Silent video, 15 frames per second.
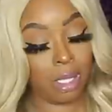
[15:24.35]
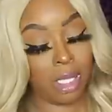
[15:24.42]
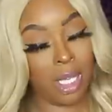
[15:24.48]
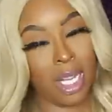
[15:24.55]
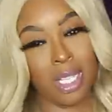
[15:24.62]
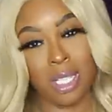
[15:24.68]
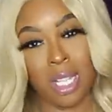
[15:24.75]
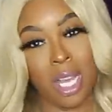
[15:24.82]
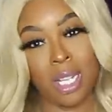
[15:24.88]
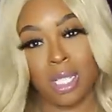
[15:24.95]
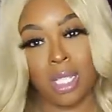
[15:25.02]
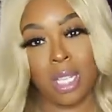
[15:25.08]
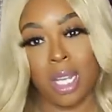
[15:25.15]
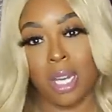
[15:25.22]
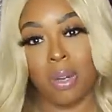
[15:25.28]
Did I, I
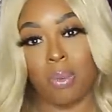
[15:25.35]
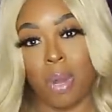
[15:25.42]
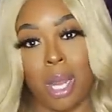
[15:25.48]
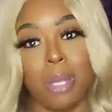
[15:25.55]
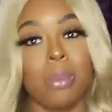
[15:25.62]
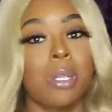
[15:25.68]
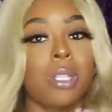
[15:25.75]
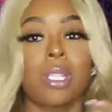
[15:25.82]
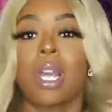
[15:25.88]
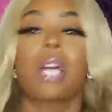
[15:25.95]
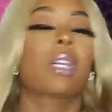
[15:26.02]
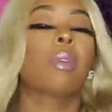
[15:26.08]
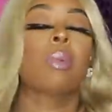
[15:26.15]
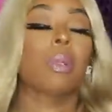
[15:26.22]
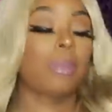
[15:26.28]
just say that right, but
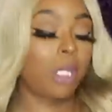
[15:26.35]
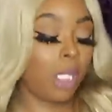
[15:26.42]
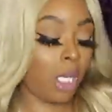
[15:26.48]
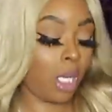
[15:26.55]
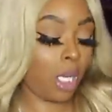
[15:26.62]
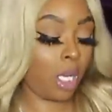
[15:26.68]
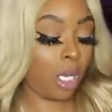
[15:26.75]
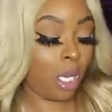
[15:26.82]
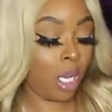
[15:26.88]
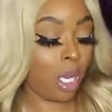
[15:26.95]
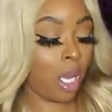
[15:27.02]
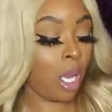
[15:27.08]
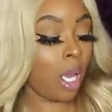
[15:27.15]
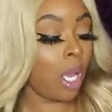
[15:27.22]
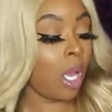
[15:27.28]
y'all get what I'm saying.
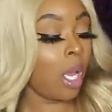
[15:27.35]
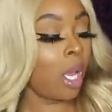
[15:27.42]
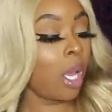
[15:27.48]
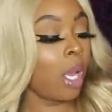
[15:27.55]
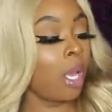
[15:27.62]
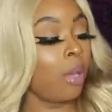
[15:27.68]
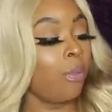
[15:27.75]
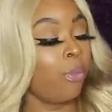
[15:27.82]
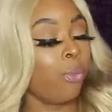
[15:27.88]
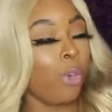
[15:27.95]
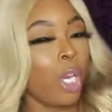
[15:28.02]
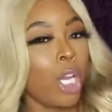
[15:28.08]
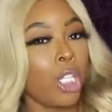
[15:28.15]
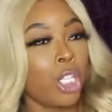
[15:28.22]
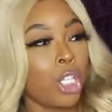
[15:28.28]

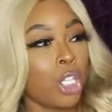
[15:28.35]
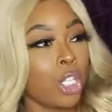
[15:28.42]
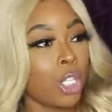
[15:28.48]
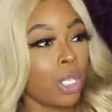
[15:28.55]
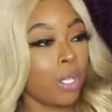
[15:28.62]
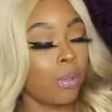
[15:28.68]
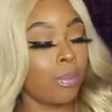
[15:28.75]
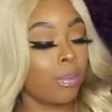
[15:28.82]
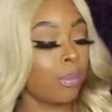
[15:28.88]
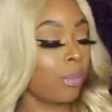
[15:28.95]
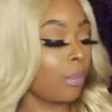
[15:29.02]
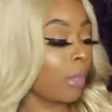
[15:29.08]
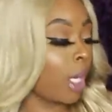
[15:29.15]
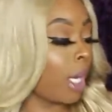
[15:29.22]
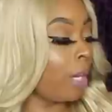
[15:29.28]
Fresh,
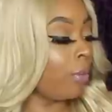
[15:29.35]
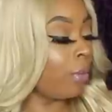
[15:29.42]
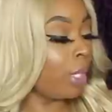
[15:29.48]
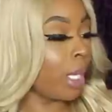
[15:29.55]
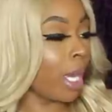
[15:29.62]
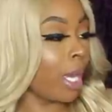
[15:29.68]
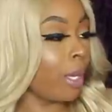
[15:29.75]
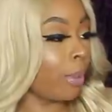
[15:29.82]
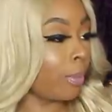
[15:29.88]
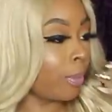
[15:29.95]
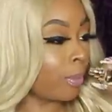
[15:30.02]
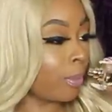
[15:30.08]
everyday,